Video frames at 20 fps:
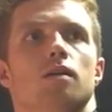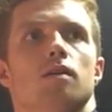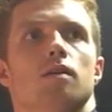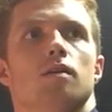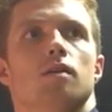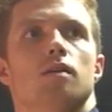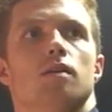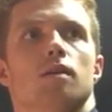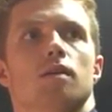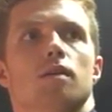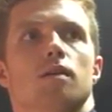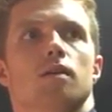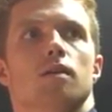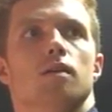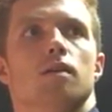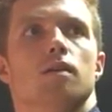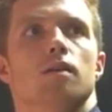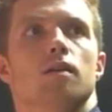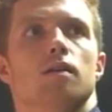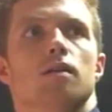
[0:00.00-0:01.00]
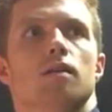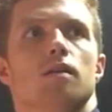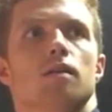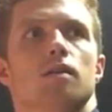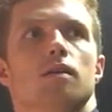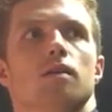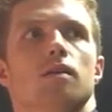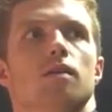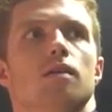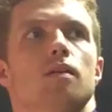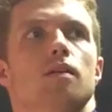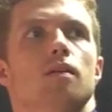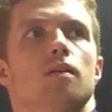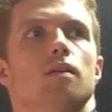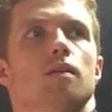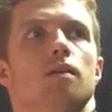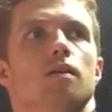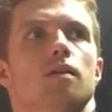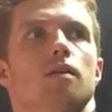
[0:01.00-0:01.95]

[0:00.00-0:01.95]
Nothing is said.